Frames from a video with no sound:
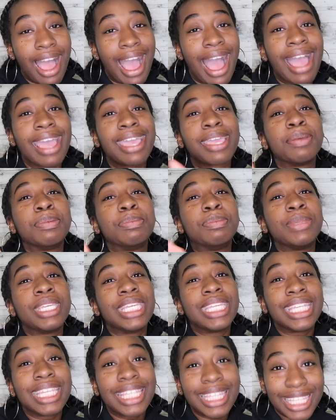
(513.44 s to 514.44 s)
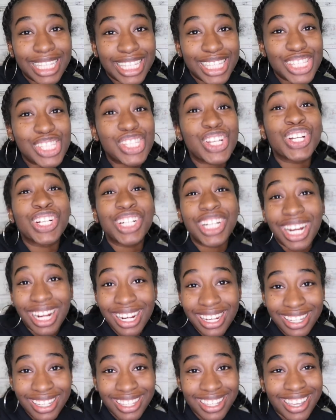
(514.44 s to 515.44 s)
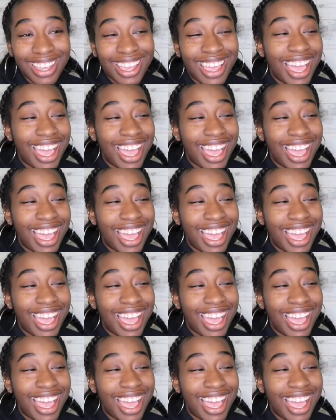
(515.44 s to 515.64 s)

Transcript: I immediately start crying.